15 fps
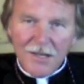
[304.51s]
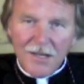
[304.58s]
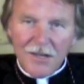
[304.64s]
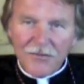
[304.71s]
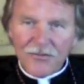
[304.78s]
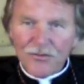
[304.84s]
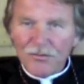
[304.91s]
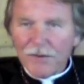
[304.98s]

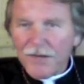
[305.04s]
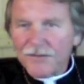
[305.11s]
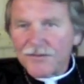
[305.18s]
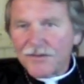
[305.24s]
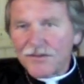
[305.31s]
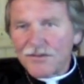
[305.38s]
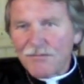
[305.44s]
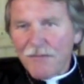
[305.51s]
and through my
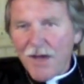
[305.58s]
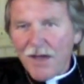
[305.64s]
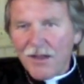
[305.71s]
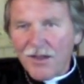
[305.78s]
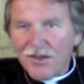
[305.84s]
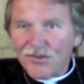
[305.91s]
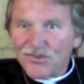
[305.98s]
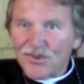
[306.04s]

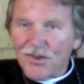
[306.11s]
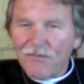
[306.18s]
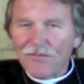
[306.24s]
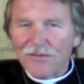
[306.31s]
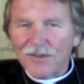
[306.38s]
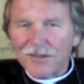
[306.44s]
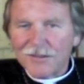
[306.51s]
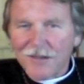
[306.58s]
systematic
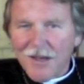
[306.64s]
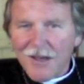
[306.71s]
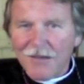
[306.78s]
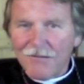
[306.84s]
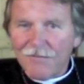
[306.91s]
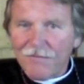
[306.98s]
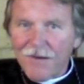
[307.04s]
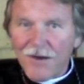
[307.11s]
shufflings I
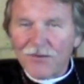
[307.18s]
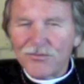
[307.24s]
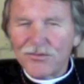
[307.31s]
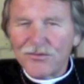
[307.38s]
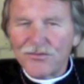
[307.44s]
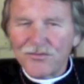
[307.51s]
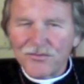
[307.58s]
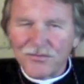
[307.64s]
have found a
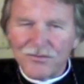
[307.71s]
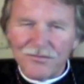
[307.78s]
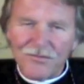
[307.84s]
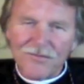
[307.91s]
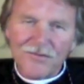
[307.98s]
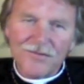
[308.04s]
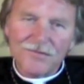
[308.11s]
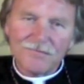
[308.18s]

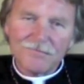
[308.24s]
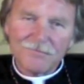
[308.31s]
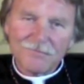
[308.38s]
truth.